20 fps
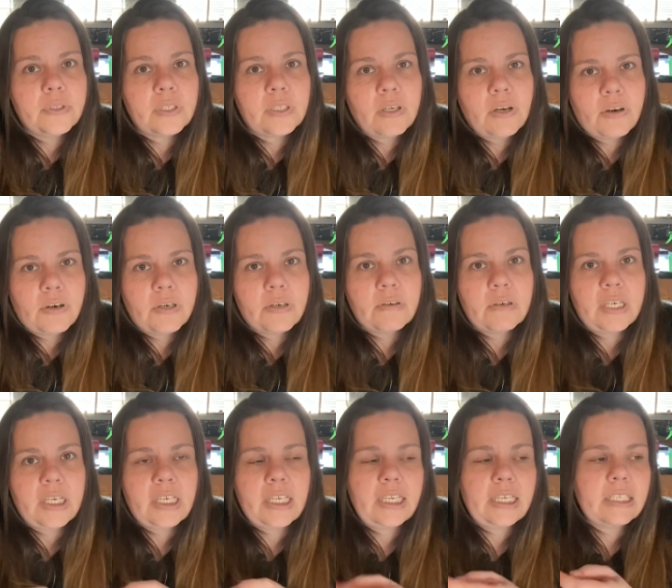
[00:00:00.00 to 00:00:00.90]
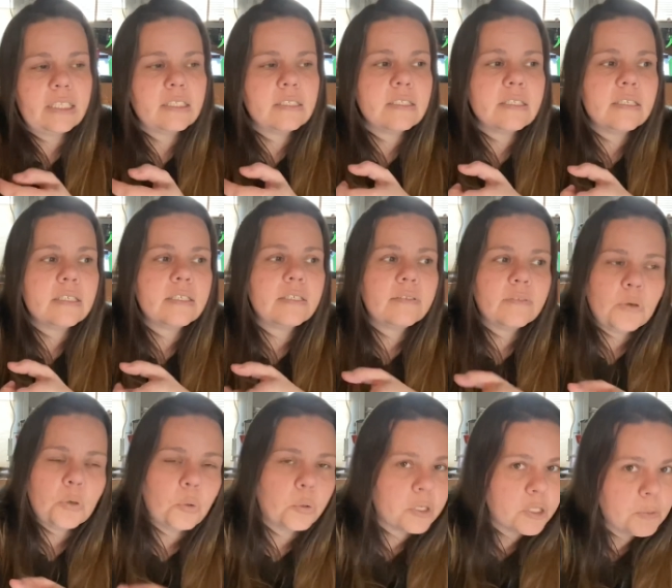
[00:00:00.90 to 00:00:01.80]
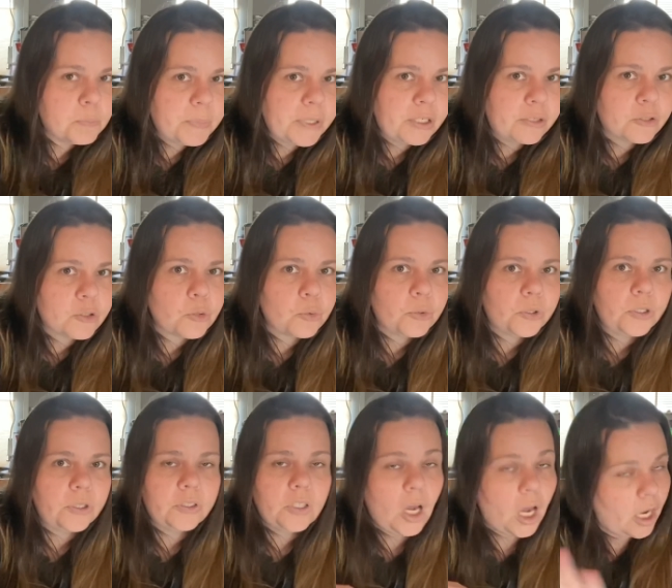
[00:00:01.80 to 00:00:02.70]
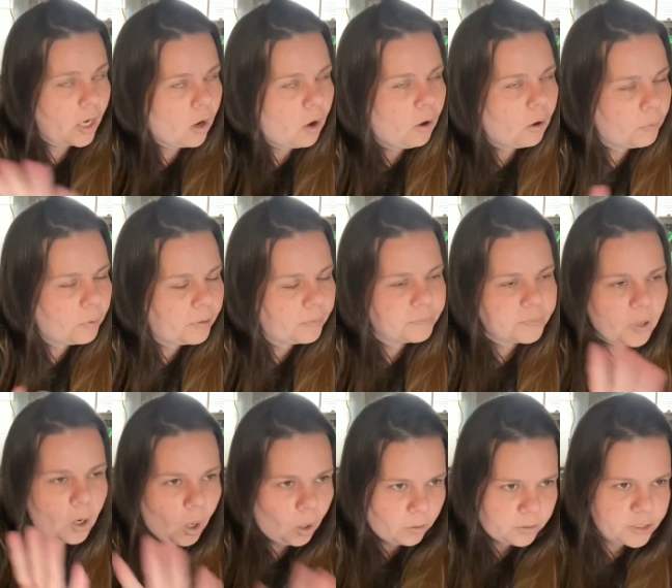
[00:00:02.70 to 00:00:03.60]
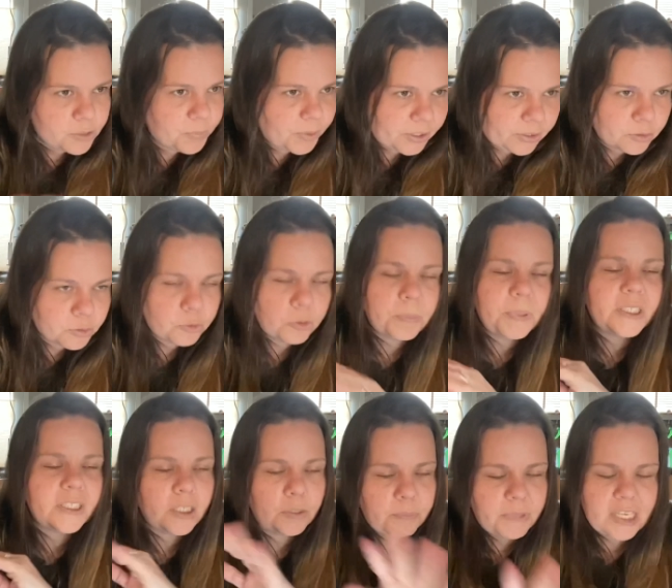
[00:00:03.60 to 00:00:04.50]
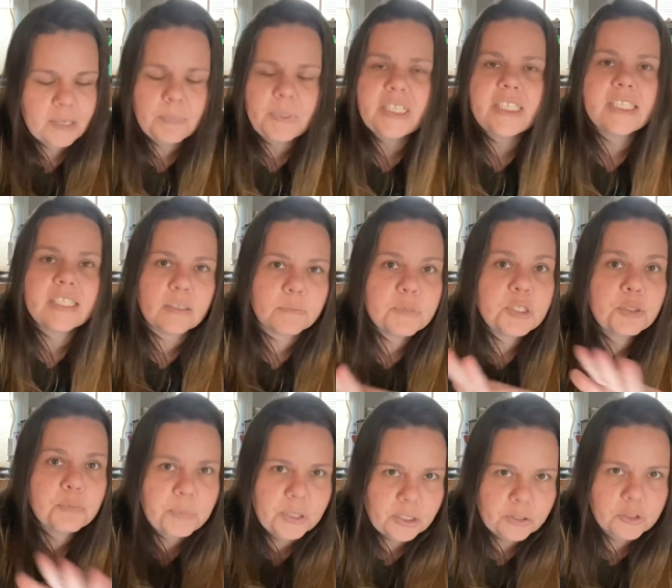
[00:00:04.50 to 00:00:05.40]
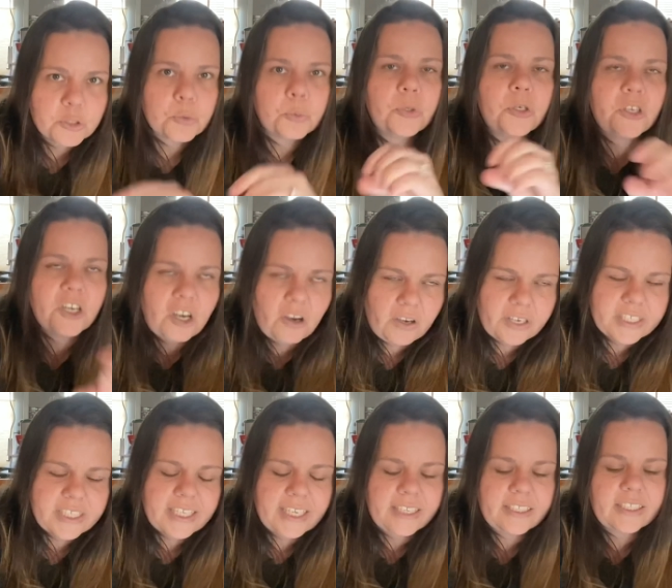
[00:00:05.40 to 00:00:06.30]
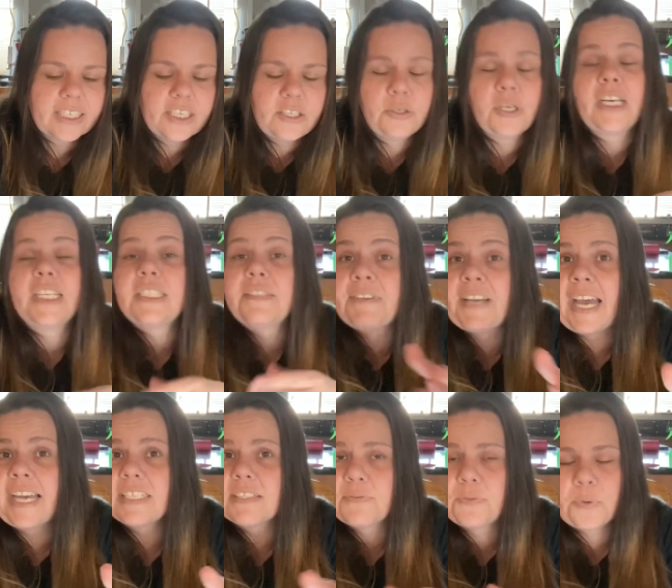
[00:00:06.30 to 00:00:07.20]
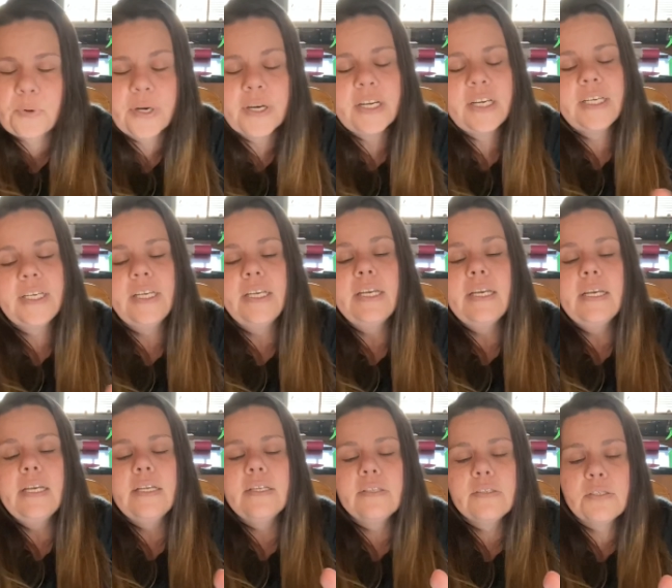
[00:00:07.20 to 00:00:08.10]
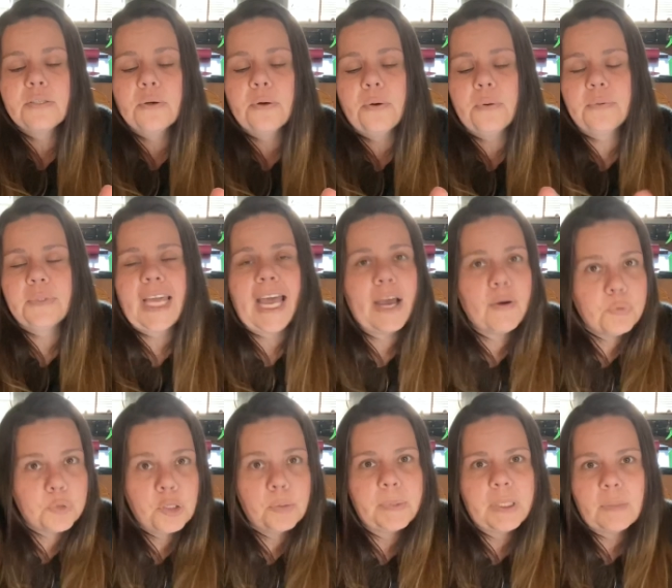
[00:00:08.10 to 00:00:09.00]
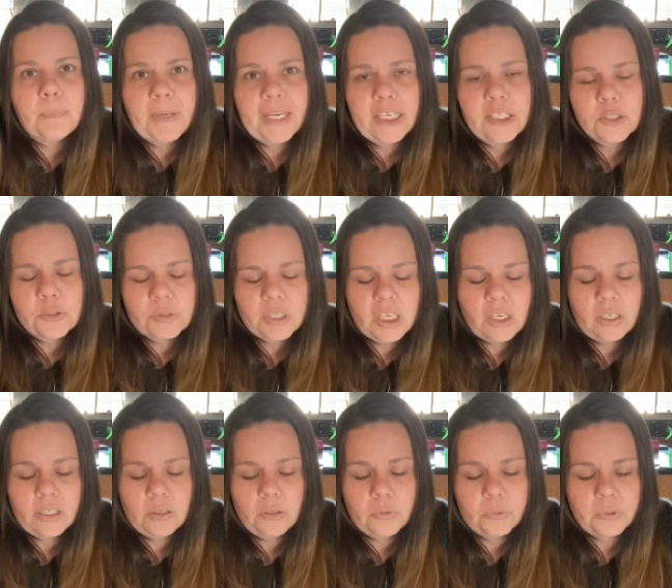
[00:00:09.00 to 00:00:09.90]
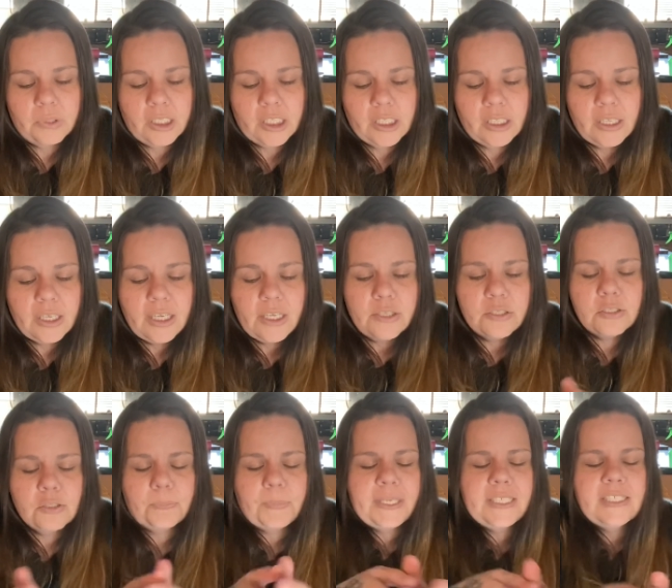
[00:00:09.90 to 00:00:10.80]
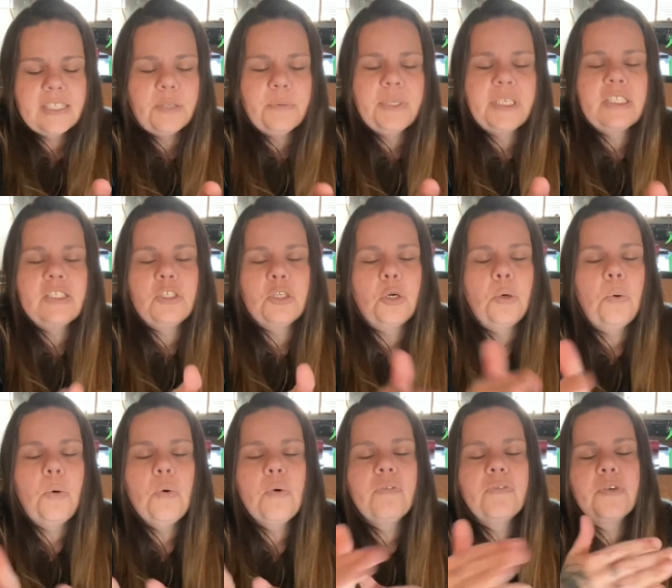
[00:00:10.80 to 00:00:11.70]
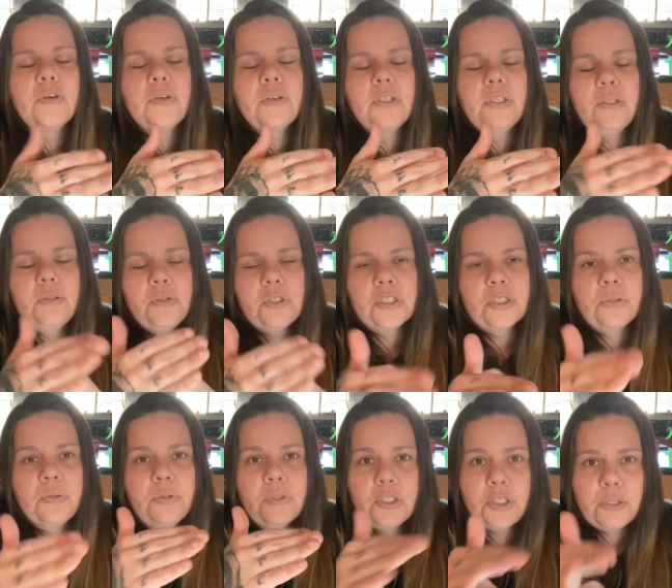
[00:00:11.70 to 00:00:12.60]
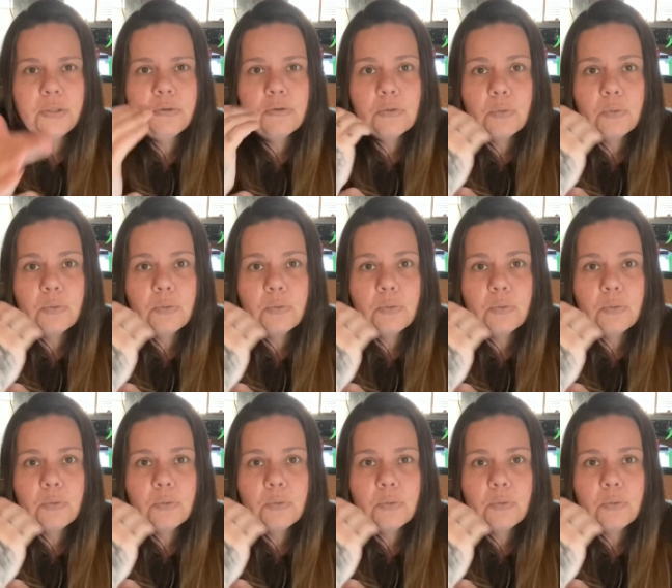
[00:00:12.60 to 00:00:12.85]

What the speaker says: card readings or spiritual, not all spiritual, but there may be some spiritual content that you guys have asked for. So that will be Patreon only. So basically what it is, you go over, you choose